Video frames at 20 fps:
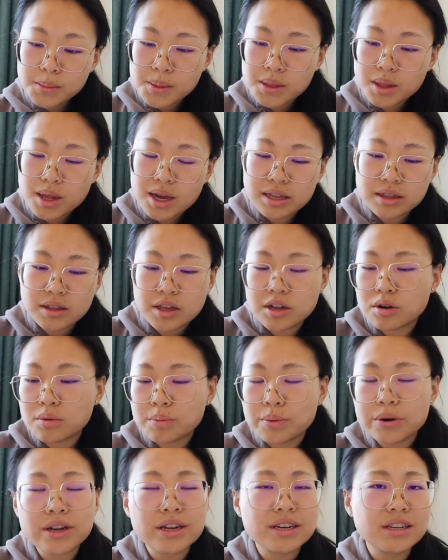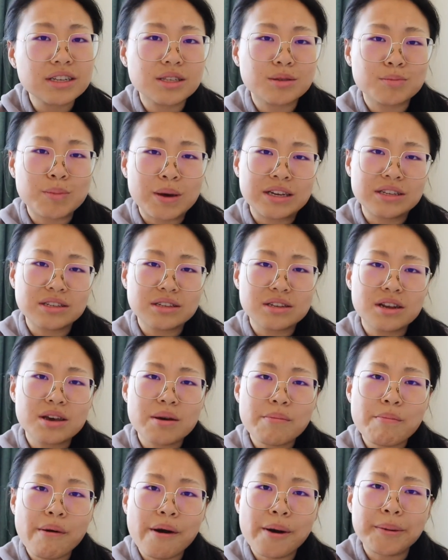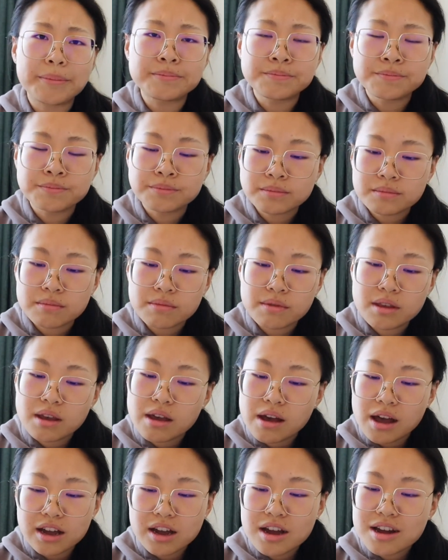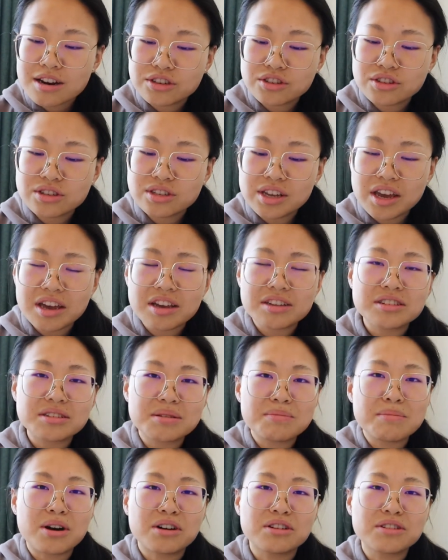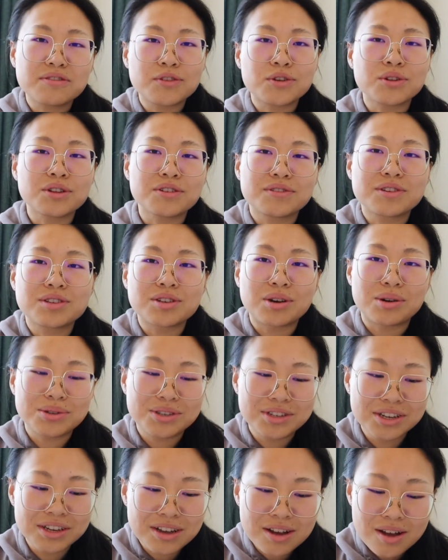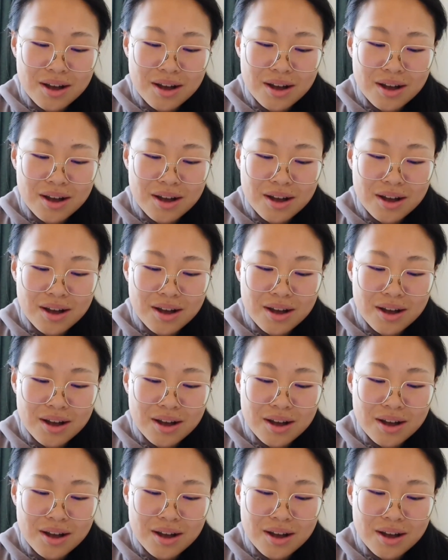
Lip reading: Like, they don't put any spice in it, but I kind of just taste a mouthful of salt.